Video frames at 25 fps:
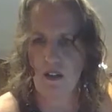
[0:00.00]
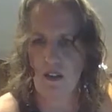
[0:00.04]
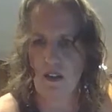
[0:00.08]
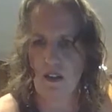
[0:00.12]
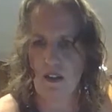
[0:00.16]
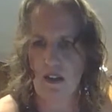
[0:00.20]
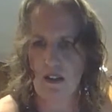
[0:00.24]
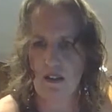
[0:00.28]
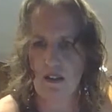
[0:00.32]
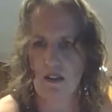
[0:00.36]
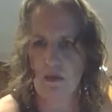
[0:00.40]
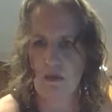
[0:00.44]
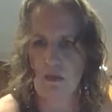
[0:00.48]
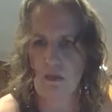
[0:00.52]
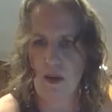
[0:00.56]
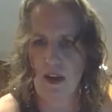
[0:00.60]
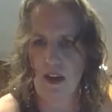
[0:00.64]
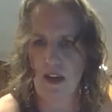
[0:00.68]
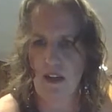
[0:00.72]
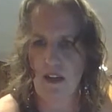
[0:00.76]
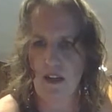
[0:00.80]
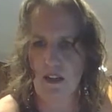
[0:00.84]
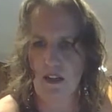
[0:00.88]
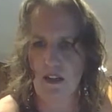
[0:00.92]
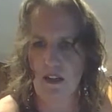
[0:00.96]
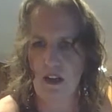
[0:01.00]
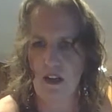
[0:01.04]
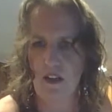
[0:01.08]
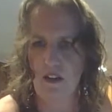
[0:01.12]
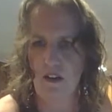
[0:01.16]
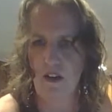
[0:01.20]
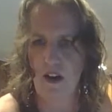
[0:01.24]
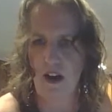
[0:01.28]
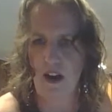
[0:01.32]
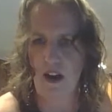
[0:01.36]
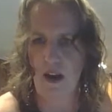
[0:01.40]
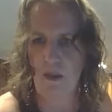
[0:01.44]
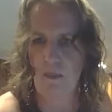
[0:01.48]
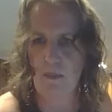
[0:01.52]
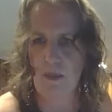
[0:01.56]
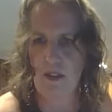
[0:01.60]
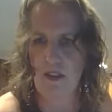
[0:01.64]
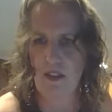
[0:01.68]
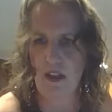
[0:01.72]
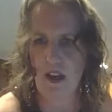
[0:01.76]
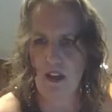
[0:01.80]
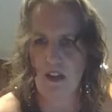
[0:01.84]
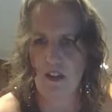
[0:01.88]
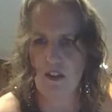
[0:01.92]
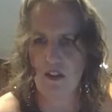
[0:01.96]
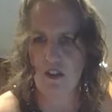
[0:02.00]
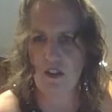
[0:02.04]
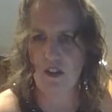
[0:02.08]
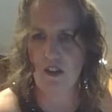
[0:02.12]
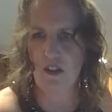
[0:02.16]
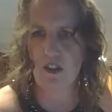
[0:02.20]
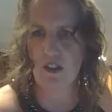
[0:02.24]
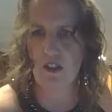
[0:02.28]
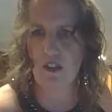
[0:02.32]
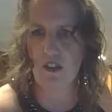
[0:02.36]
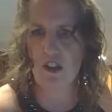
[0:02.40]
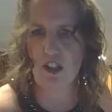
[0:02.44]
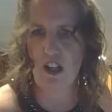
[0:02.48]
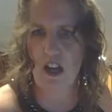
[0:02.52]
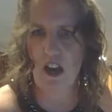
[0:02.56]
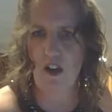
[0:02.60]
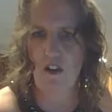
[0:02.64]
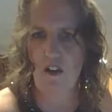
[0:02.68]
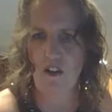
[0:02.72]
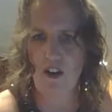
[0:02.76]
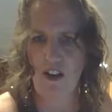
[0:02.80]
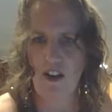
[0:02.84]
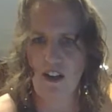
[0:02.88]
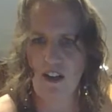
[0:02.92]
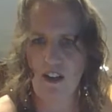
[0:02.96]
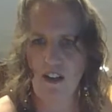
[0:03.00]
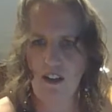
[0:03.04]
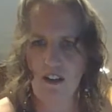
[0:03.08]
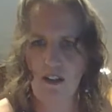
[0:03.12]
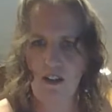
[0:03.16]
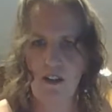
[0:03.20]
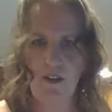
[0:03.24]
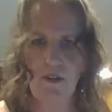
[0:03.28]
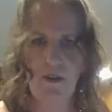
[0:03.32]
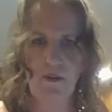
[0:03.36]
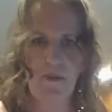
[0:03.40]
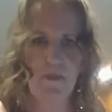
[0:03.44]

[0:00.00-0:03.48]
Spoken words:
let's make another appetizer, shall we?